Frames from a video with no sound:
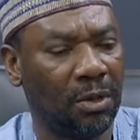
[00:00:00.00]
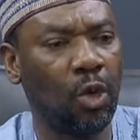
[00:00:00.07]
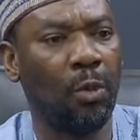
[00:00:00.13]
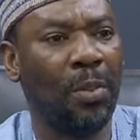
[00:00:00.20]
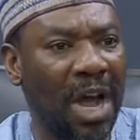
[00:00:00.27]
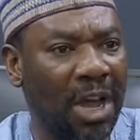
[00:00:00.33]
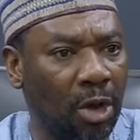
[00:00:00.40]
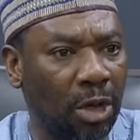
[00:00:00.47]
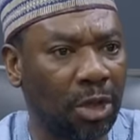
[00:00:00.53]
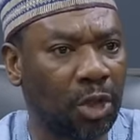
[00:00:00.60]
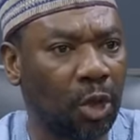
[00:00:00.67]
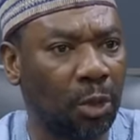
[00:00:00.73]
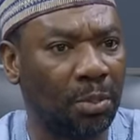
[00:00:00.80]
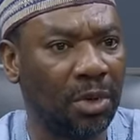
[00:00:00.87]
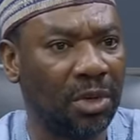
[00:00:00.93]
You buy your
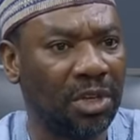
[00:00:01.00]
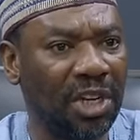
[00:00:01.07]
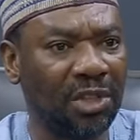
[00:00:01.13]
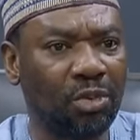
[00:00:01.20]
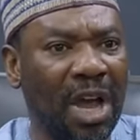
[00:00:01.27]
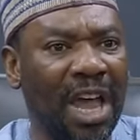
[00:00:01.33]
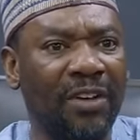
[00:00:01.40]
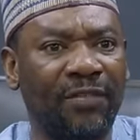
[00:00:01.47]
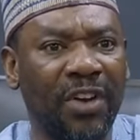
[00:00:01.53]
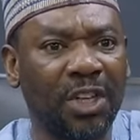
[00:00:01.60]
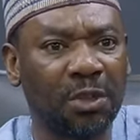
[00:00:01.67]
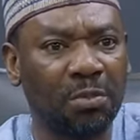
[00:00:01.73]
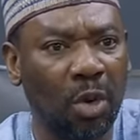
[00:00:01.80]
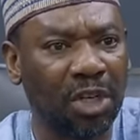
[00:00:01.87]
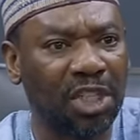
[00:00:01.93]
soap. This one,
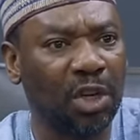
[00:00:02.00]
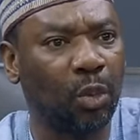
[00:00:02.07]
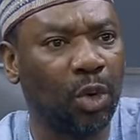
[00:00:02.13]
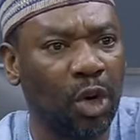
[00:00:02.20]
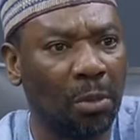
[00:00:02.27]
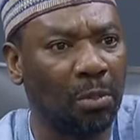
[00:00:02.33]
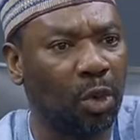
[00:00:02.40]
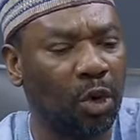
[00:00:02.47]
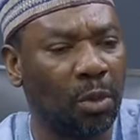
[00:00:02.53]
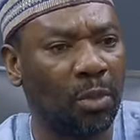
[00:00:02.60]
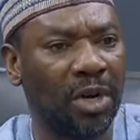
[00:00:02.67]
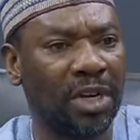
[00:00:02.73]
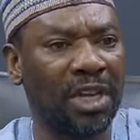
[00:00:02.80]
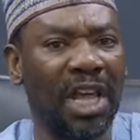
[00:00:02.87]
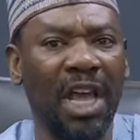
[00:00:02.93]
every small thing, we don't
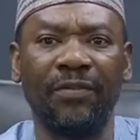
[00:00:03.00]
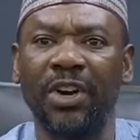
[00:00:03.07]
borrow money.